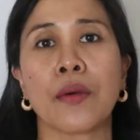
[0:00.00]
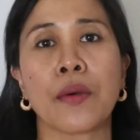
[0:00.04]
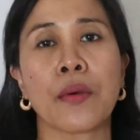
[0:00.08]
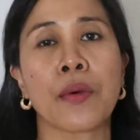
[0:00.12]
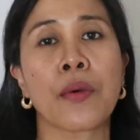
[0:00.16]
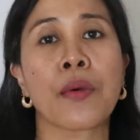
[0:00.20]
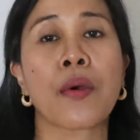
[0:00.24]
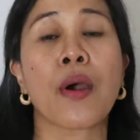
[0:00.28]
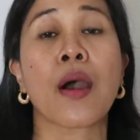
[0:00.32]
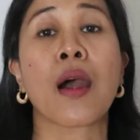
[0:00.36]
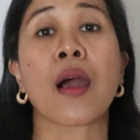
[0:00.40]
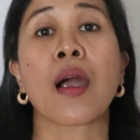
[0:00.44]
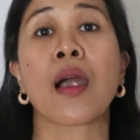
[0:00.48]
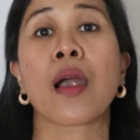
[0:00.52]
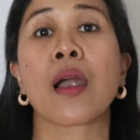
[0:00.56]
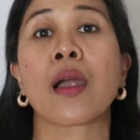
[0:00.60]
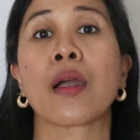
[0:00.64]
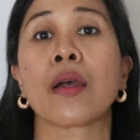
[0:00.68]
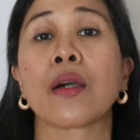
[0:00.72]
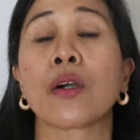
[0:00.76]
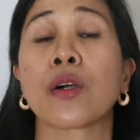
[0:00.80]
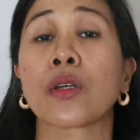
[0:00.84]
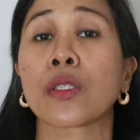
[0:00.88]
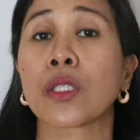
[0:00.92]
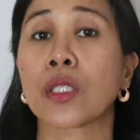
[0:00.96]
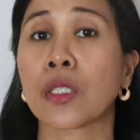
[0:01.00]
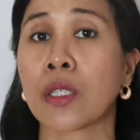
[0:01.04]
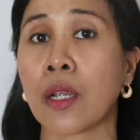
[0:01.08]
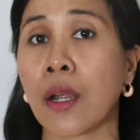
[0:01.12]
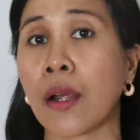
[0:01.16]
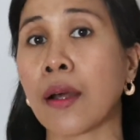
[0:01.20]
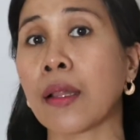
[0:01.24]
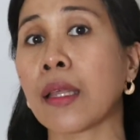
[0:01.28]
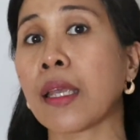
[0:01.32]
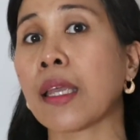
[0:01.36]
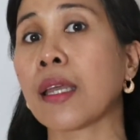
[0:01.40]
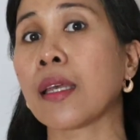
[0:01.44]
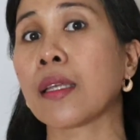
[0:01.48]
who are
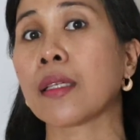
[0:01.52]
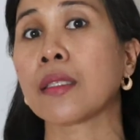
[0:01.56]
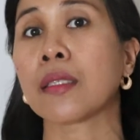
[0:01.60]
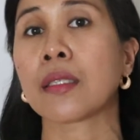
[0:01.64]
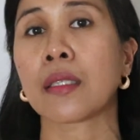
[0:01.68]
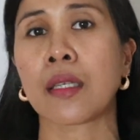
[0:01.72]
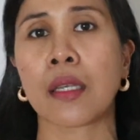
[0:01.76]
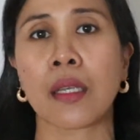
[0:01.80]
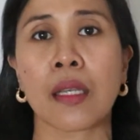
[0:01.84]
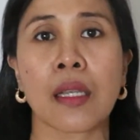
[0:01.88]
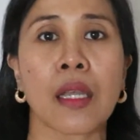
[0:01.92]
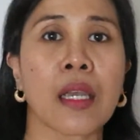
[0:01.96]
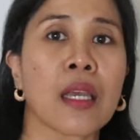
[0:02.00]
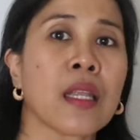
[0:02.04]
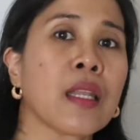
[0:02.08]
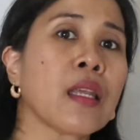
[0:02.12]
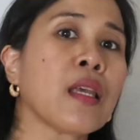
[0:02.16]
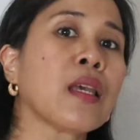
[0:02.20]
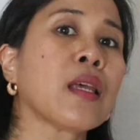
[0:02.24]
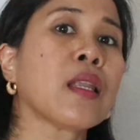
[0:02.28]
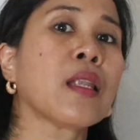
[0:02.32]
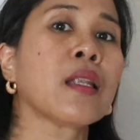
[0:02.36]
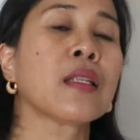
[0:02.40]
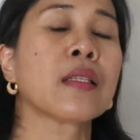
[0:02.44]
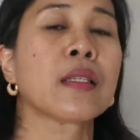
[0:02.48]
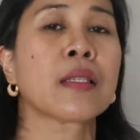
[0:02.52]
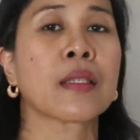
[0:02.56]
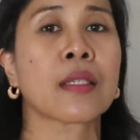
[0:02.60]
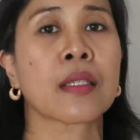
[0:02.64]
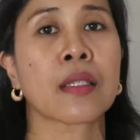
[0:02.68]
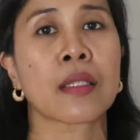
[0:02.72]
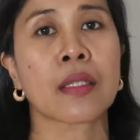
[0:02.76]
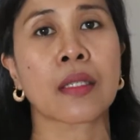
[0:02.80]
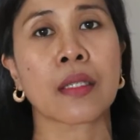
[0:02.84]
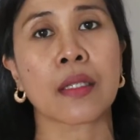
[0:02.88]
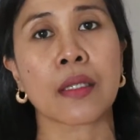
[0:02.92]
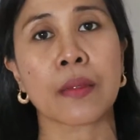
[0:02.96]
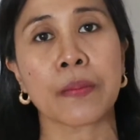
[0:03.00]
Australians,
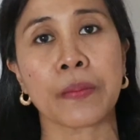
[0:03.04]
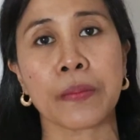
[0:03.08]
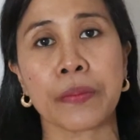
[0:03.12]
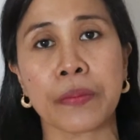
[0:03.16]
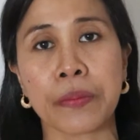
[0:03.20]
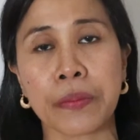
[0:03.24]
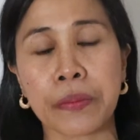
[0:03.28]
Canadians,